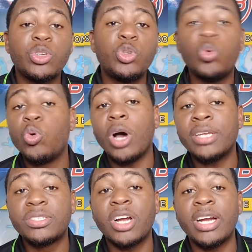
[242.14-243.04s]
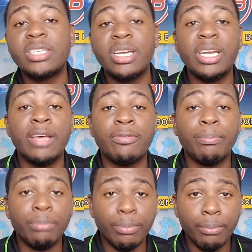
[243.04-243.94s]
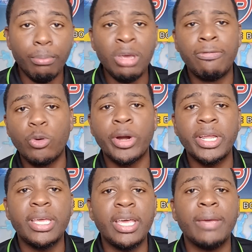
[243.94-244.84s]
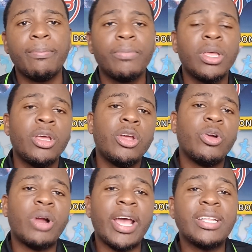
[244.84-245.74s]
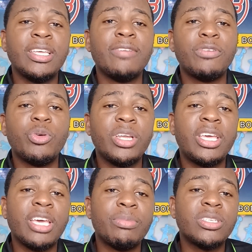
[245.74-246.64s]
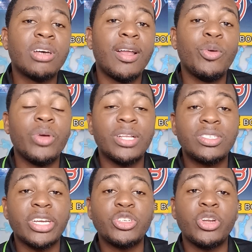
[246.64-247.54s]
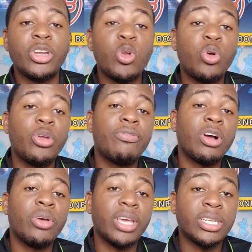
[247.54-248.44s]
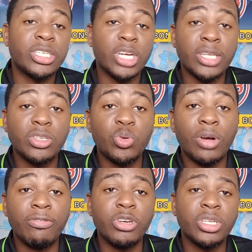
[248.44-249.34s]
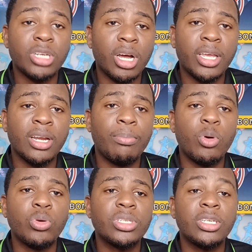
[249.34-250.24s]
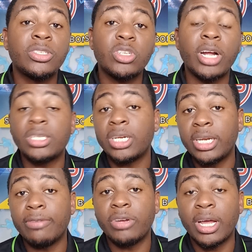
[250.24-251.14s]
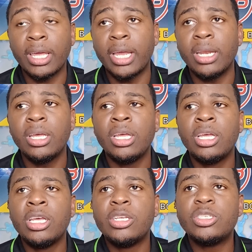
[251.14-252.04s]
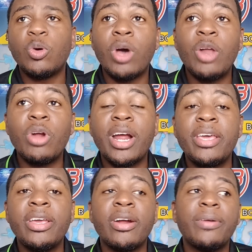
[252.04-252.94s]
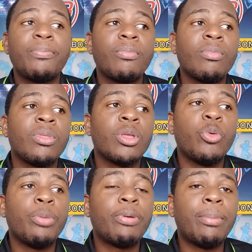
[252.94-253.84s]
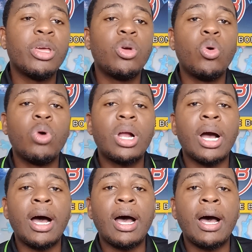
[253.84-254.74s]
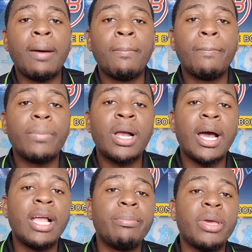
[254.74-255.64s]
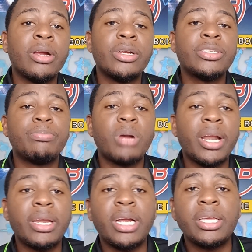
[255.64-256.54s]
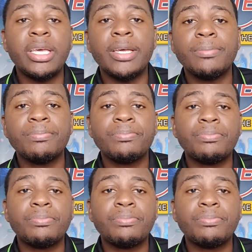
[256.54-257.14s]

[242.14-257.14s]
to do a starting 11 before the game, right? Even though the game is all the way on Saturday, don't know if I'm going to get a chance to do a video talking about the starting 11 again. So while we are here, we'll probably go Kyle Mayers, Brandon King.